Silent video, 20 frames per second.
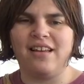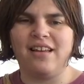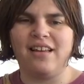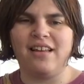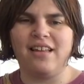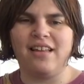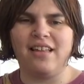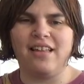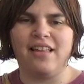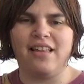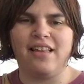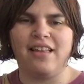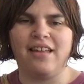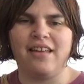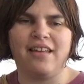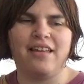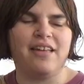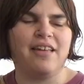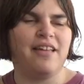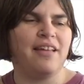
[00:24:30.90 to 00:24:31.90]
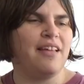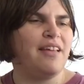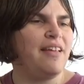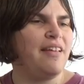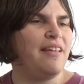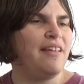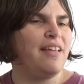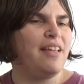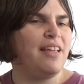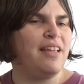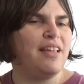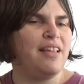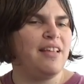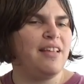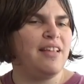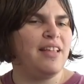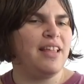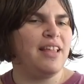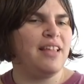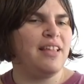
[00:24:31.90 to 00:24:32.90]

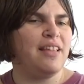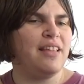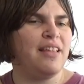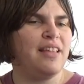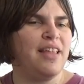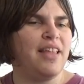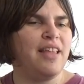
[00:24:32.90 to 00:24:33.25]
The person shown says nothing.